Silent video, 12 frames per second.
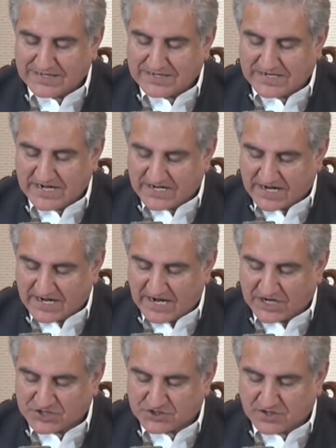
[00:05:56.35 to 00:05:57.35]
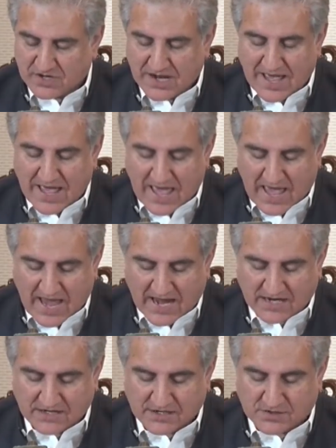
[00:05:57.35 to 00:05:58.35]
data collection,
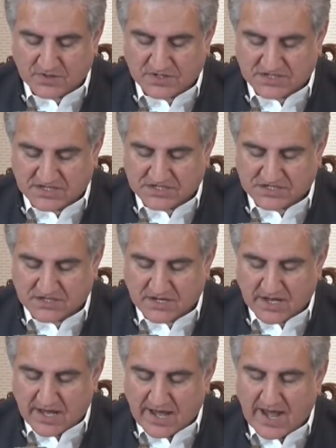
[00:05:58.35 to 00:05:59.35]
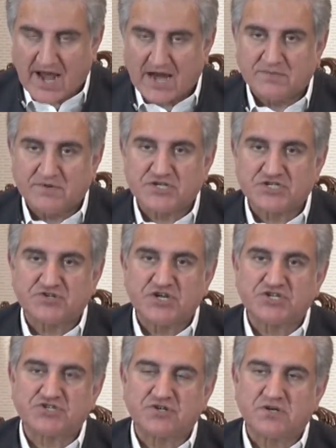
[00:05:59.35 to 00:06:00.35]
and to assist
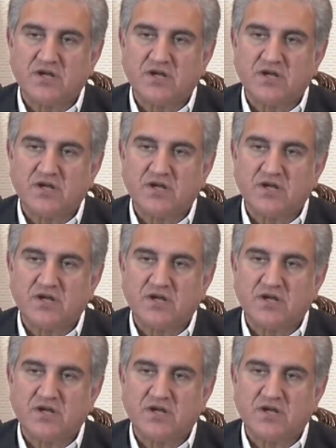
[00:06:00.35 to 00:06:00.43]
administration